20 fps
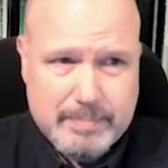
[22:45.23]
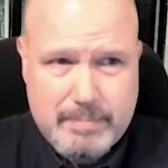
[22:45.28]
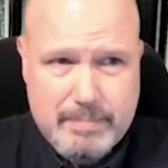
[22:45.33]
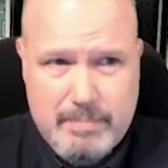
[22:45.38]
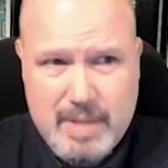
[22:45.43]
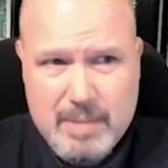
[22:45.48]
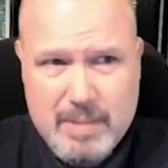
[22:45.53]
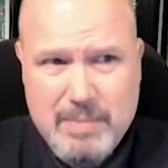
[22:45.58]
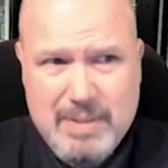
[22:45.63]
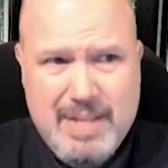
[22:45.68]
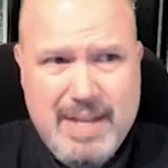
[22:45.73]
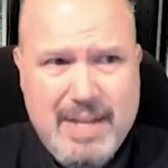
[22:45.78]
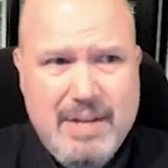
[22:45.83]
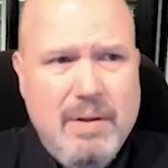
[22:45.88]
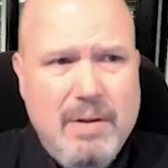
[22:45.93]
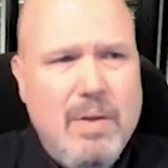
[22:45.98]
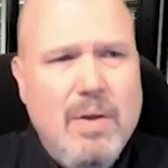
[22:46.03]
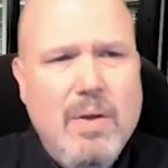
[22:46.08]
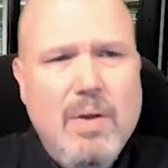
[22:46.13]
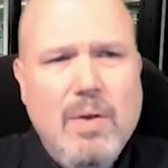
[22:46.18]
But
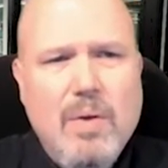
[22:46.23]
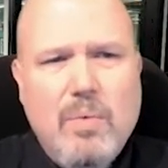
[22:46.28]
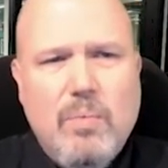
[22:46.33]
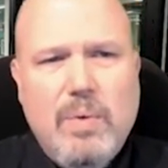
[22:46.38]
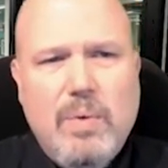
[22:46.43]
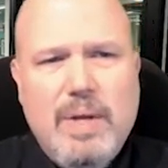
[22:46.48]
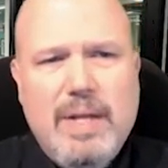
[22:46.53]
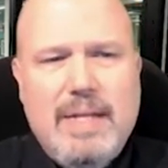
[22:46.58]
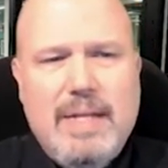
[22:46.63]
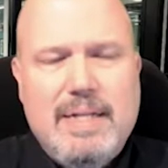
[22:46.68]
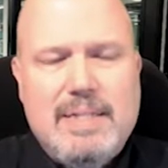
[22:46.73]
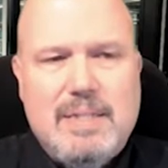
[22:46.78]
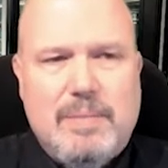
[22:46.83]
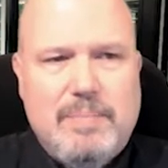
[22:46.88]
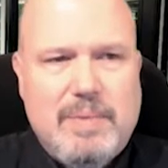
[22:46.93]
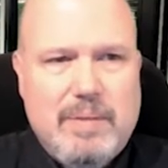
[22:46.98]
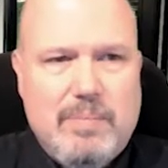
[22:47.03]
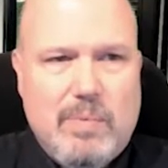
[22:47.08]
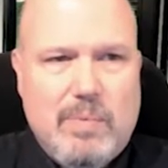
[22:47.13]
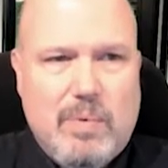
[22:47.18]
then we need
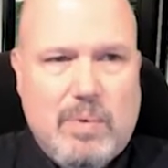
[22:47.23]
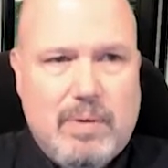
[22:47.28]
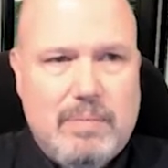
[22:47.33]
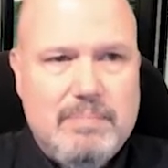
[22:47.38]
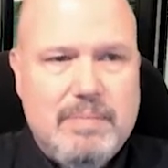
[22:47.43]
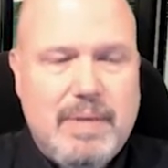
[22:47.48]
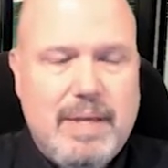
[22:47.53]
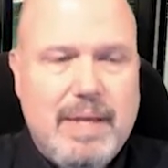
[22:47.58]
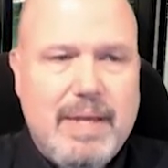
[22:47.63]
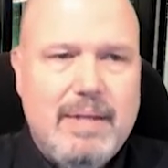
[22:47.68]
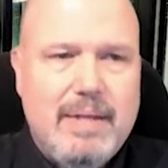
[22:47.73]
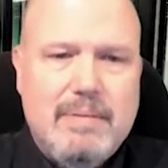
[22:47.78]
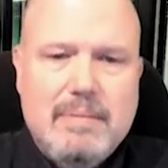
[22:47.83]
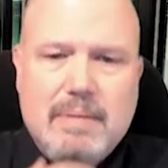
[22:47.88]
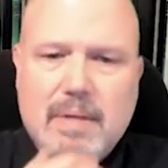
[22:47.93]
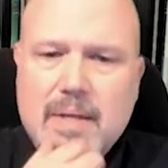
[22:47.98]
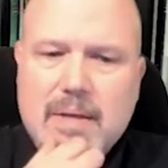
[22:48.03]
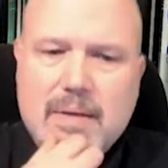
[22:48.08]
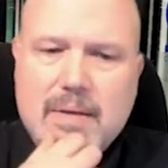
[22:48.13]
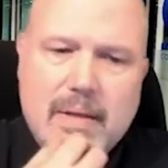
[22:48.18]
something more. And
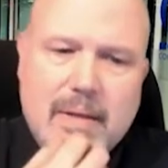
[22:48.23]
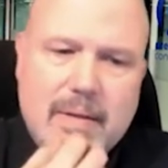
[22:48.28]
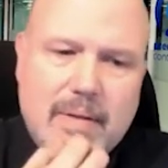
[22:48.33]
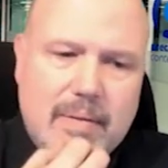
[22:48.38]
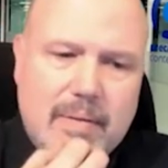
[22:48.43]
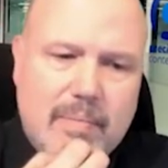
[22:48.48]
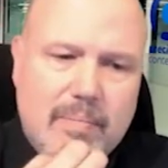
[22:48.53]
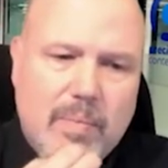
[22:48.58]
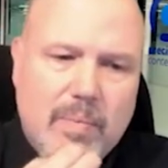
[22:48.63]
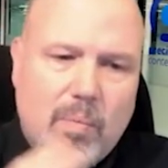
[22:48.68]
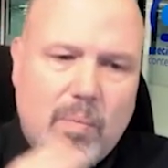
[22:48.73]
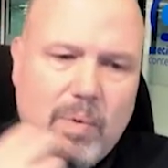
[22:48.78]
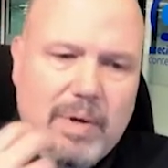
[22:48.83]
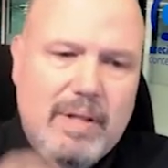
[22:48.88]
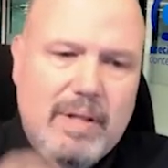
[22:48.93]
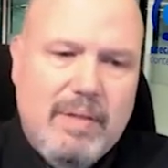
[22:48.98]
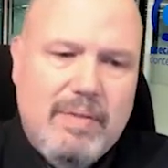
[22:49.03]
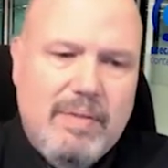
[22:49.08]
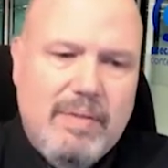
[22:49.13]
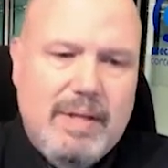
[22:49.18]
one of
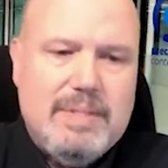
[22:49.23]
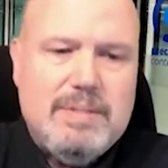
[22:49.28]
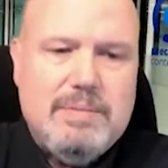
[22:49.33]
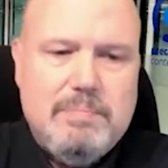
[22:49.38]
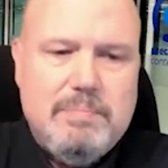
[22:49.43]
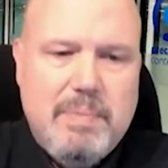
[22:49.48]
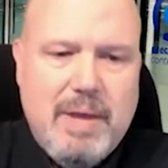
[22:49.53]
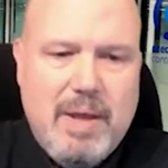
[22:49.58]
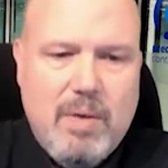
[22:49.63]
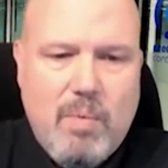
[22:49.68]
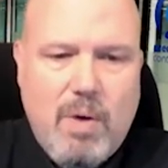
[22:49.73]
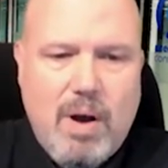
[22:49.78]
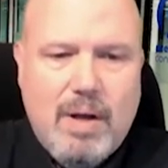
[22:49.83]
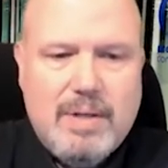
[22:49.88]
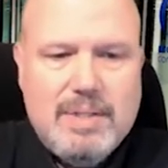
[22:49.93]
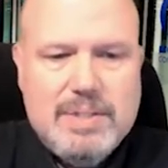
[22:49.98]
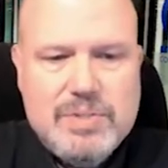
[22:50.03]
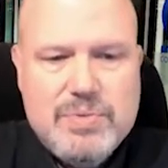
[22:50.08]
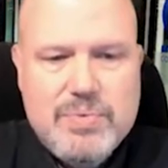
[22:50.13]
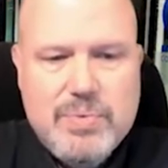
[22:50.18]
the things Pei walked
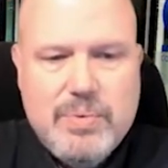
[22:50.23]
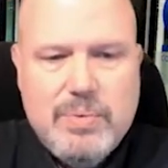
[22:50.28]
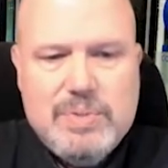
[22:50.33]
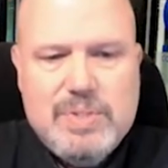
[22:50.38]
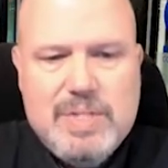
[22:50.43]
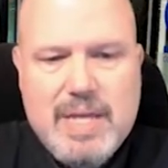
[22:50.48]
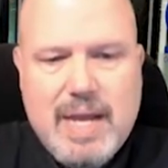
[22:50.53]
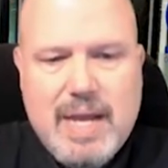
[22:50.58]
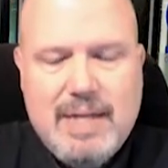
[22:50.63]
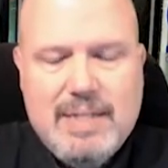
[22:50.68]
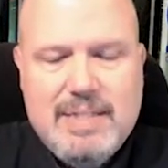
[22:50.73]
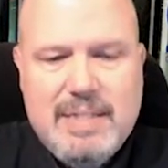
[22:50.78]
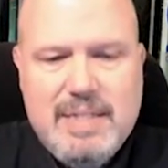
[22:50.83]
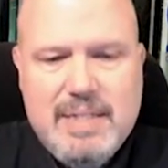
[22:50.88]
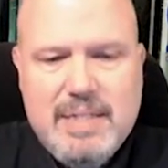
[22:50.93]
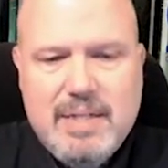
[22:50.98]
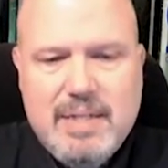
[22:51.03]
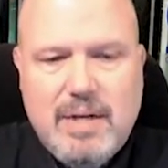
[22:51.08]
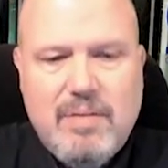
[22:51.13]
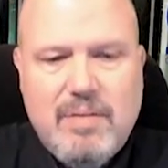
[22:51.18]
us through is the
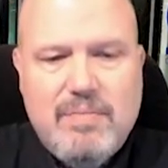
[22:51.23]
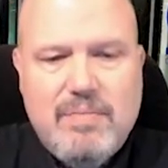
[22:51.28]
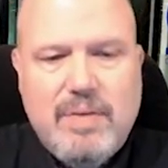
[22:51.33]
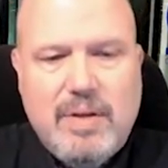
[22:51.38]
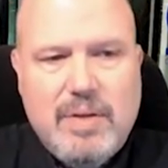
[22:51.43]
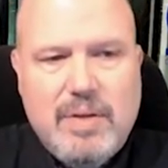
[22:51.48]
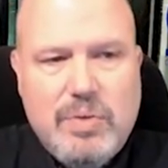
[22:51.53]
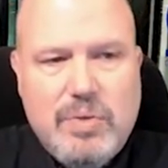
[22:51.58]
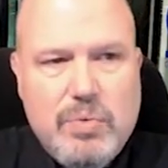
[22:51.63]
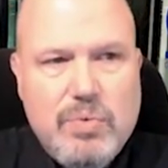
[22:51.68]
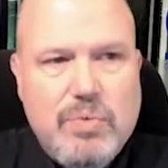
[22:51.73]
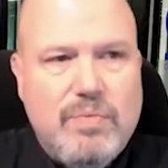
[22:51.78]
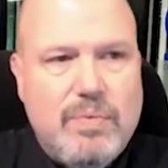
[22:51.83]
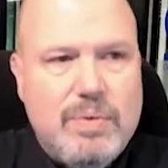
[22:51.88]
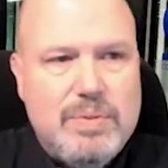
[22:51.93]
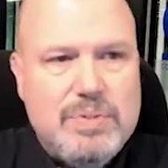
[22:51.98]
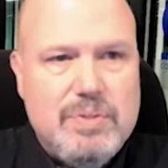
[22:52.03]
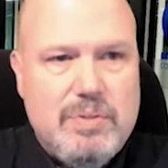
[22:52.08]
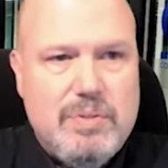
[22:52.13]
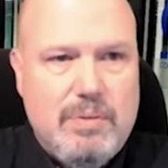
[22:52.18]
idea of a
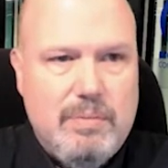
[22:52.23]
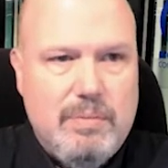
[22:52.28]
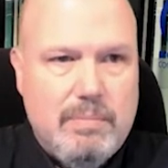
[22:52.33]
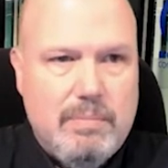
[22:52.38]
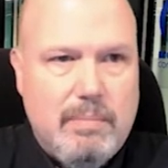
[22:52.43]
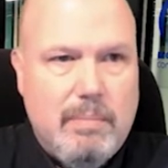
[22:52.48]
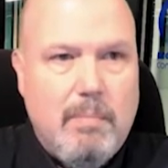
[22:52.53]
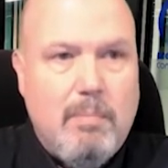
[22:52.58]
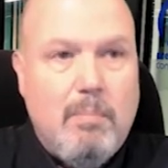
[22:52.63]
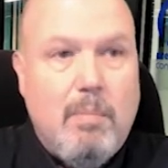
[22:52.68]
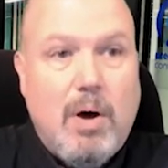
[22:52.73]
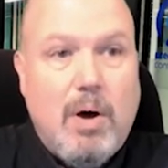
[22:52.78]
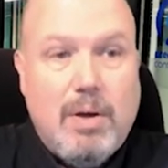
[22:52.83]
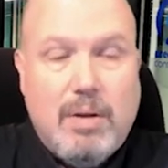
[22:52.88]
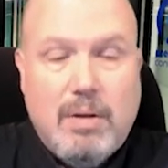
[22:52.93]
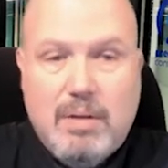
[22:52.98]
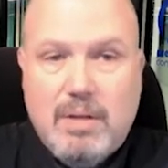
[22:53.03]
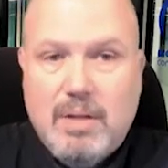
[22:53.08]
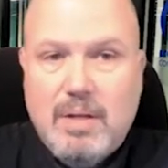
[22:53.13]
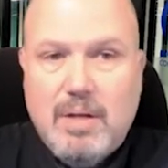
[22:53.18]
universal
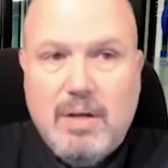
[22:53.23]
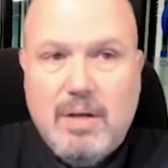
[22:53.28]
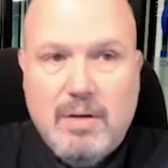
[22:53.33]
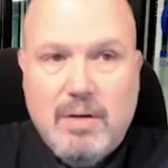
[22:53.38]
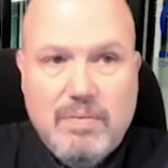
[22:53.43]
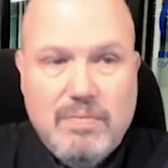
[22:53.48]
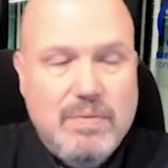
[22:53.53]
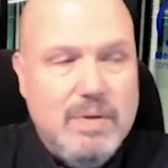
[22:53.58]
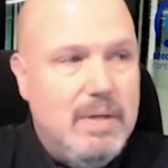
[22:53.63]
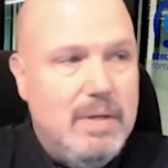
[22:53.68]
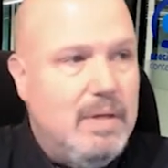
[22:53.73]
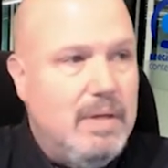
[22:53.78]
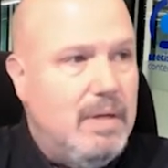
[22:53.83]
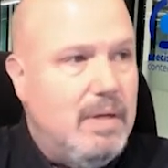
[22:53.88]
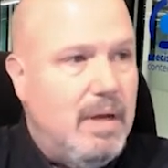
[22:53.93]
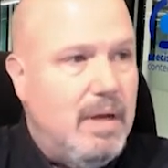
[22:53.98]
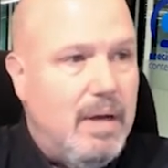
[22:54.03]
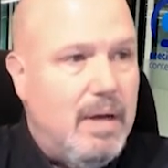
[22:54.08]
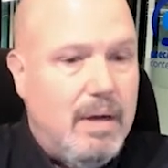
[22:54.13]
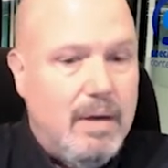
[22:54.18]
model of
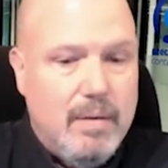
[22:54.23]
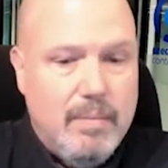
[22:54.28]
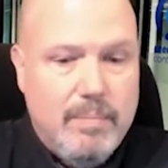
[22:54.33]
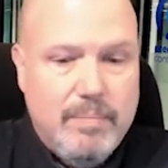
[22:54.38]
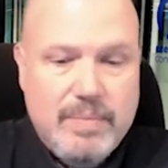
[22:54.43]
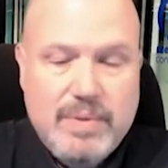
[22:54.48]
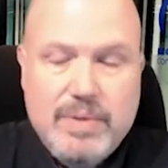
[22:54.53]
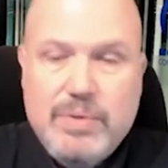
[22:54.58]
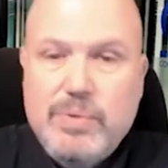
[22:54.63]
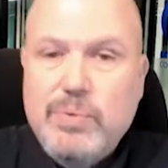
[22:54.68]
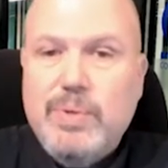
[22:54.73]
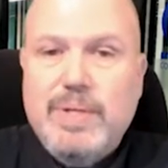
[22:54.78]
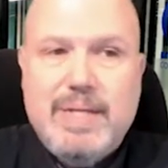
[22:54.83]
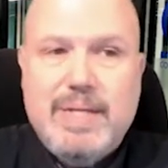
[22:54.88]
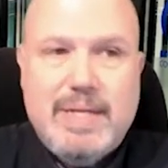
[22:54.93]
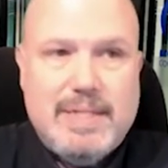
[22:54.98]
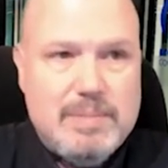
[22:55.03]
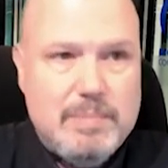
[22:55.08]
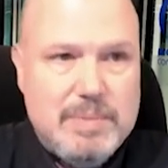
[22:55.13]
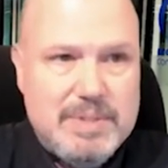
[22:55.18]
the Dewey
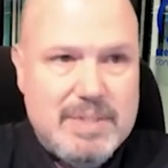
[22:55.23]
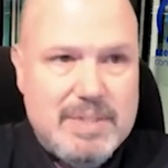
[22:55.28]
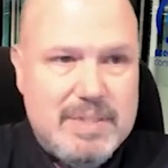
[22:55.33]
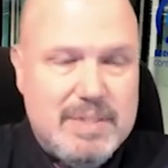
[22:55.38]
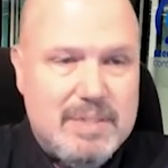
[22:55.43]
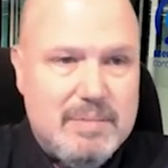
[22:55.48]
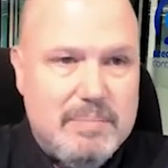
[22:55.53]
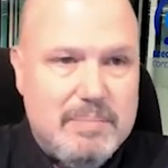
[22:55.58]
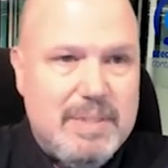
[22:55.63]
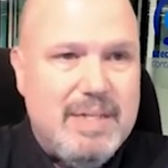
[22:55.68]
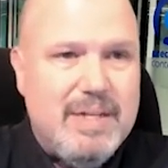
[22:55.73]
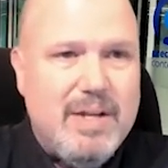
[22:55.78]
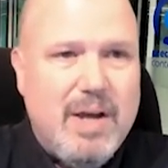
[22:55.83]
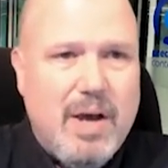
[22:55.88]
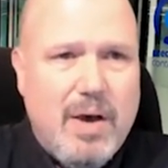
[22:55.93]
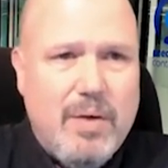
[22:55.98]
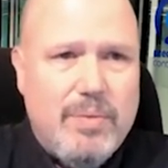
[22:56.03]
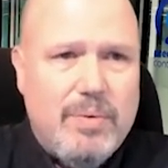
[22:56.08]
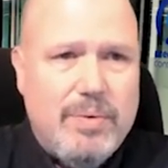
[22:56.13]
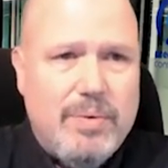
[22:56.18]
Decimal System and
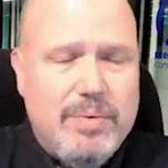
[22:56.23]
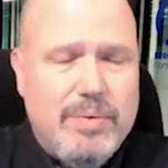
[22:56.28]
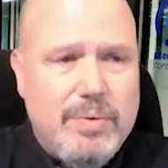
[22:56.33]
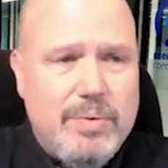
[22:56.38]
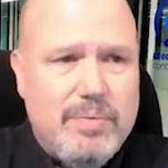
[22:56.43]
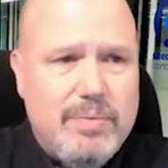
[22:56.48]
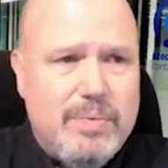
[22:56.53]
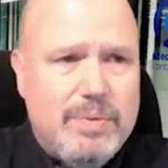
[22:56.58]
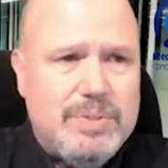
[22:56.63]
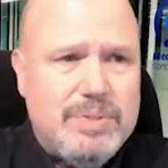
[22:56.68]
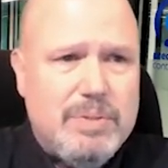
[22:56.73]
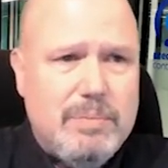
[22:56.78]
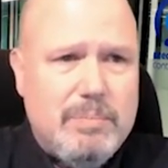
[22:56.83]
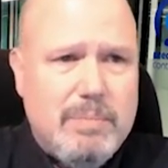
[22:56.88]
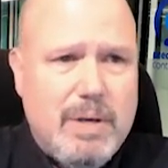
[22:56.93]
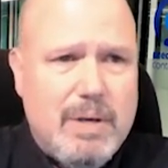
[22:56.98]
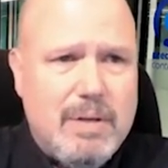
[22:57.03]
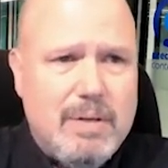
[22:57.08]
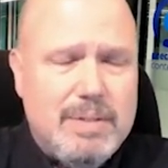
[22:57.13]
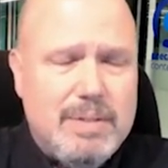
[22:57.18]
other universal
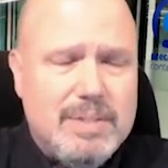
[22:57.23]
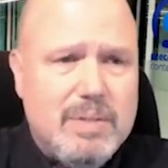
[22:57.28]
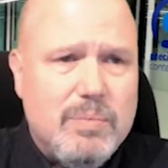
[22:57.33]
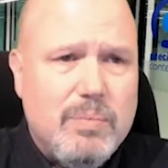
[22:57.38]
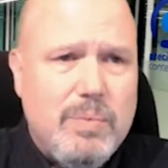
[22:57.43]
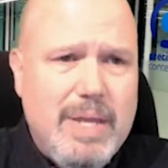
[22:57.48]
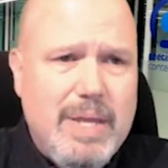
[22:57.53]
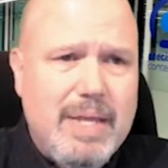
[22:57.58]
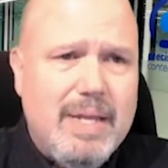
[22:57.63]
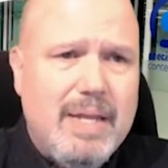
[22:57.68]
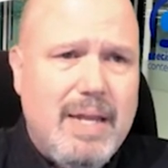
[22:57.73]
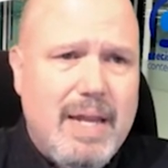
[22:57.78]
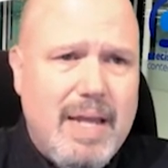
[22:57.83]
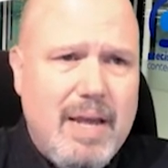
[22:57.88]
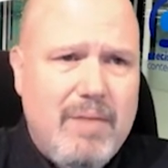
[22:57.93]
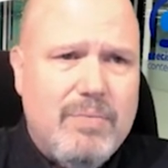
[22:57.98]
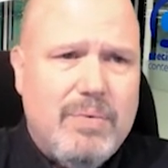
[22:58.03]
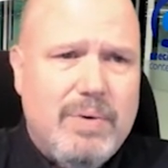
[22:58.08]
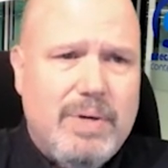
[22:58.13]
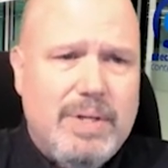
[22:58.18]
models that we can
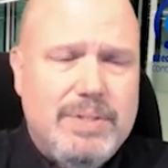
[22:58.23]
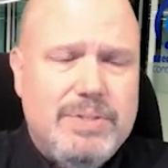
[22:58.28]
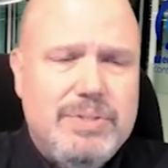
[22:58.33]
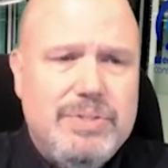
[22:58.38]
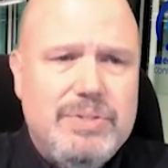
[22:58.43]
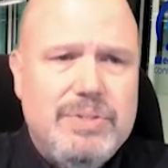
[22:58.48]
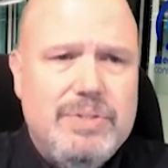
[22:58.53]
leverage